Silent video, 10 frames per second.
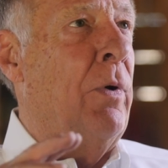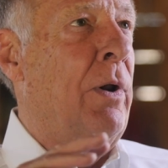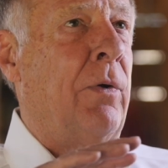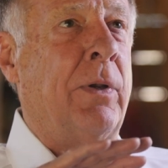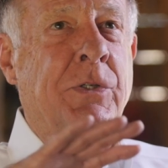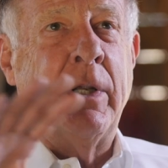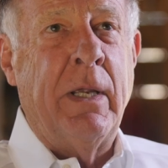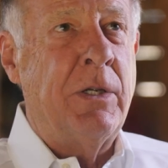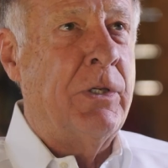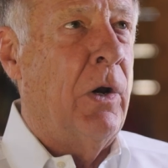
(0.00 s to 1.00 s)
were no
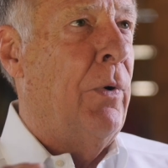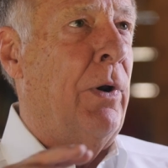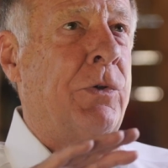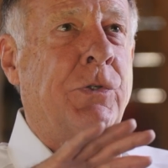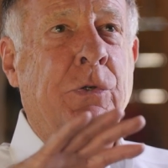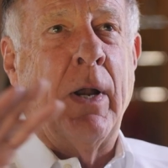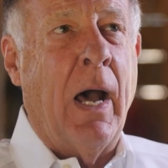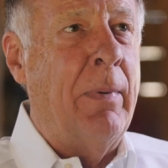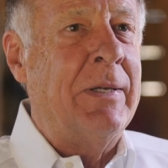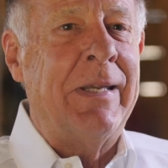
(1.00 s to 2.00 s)
disease, there were no
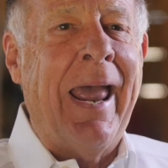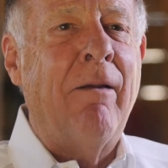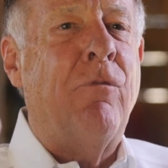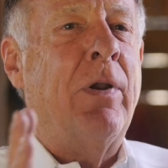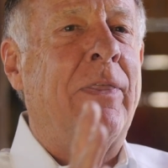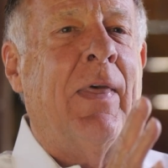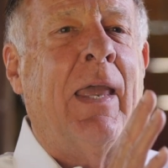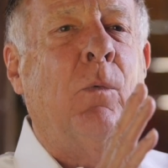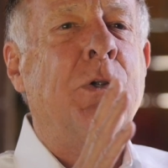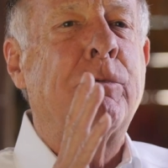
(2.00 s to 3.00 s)
tsunamis,
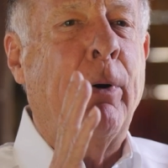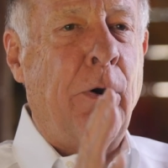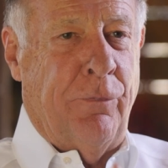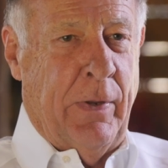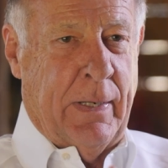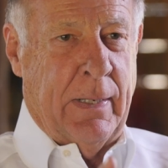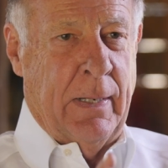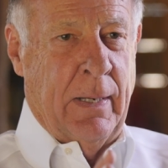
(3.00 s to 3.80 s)
everything was perfect.